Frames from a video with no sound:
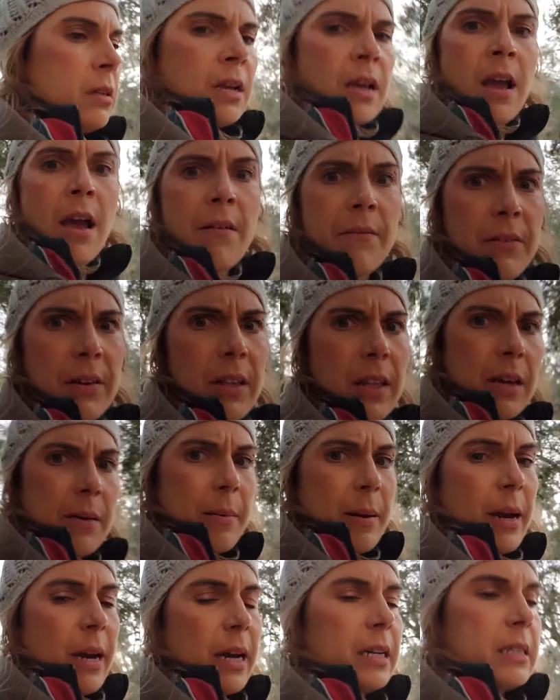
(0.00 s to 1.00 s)
I feel like
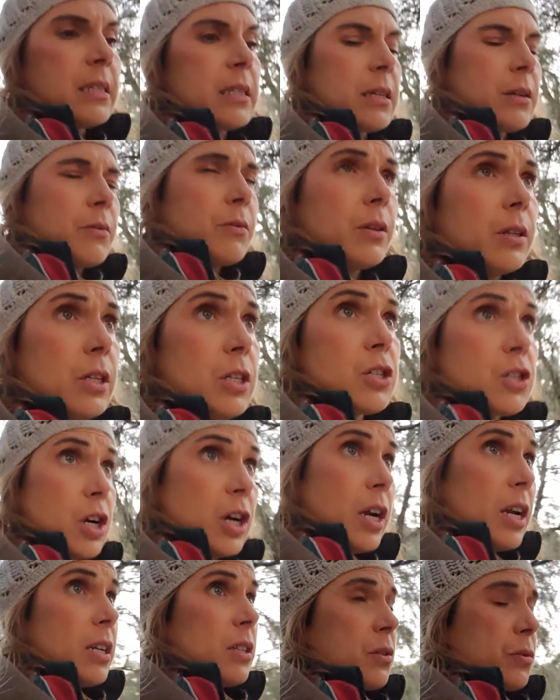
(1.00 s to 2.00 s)
my eyes get really
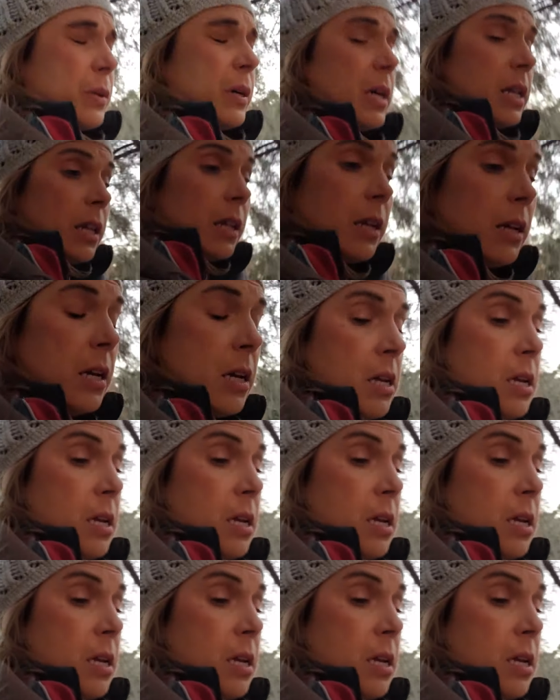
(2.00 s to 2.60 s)
dry as well